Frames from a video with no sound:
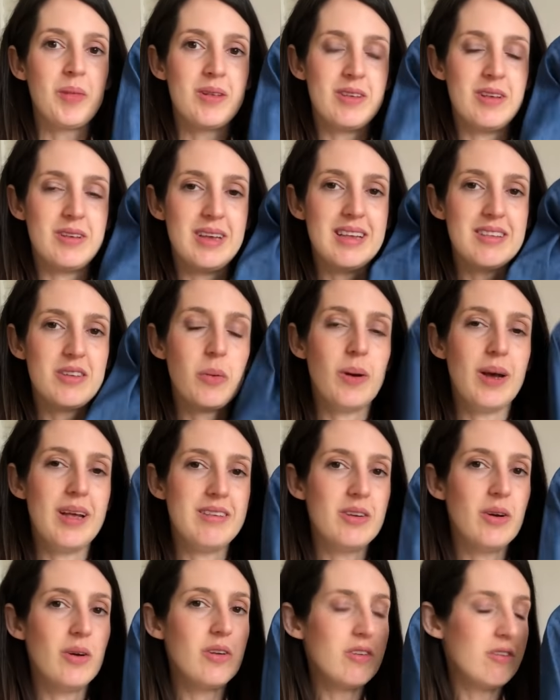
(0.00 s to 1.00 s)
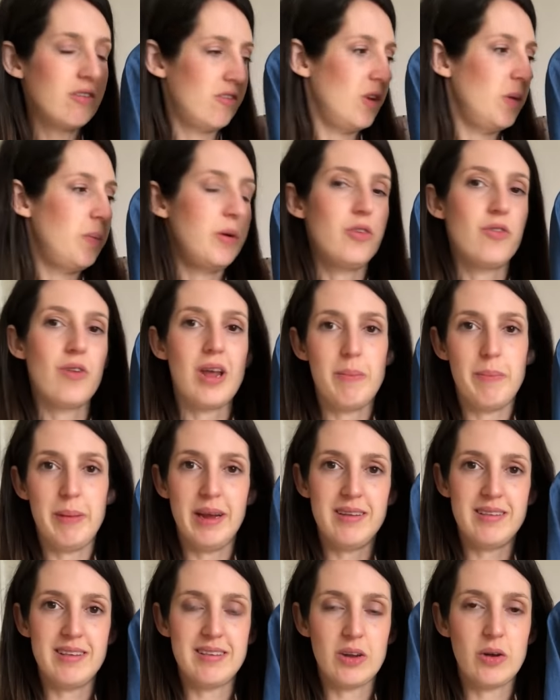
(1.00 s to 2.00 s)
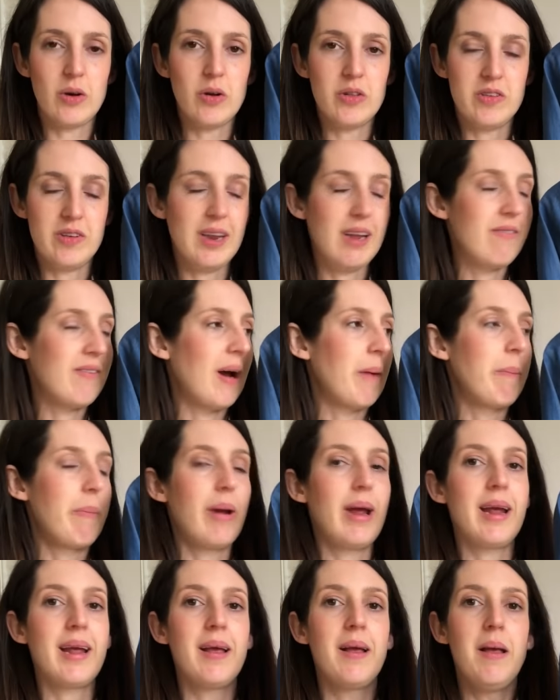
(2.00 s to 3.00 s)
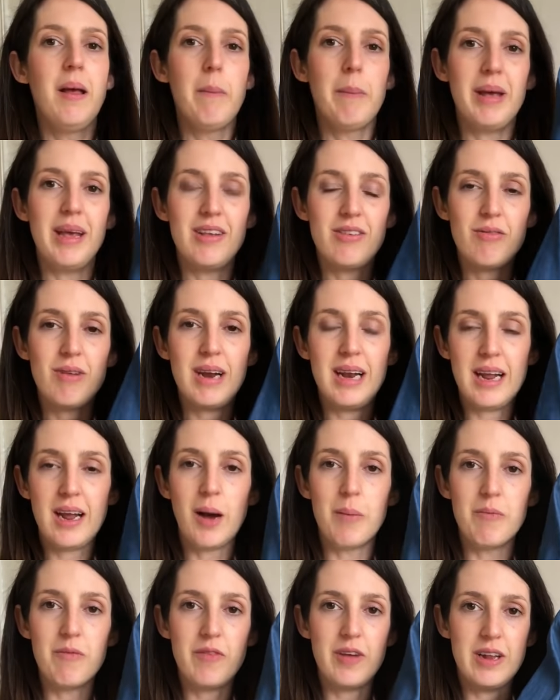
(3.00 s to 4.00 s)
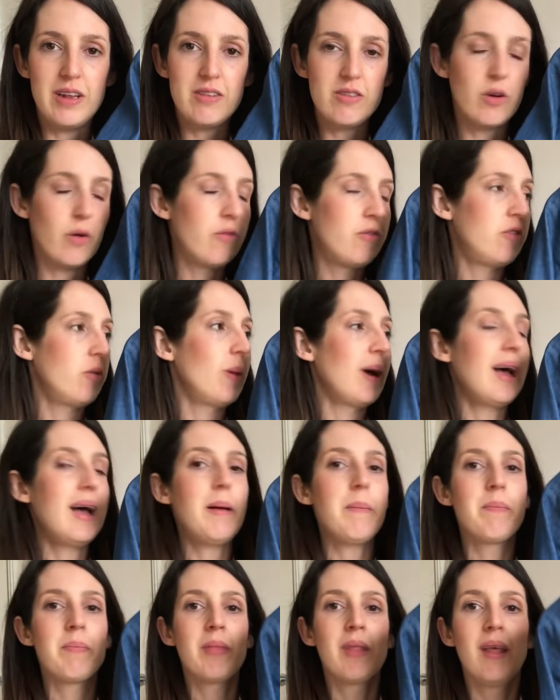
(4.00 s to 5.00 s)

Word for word: So it's quite, it's not super drapey because it's a cottony fabric, but it's really comfy and soft to wear.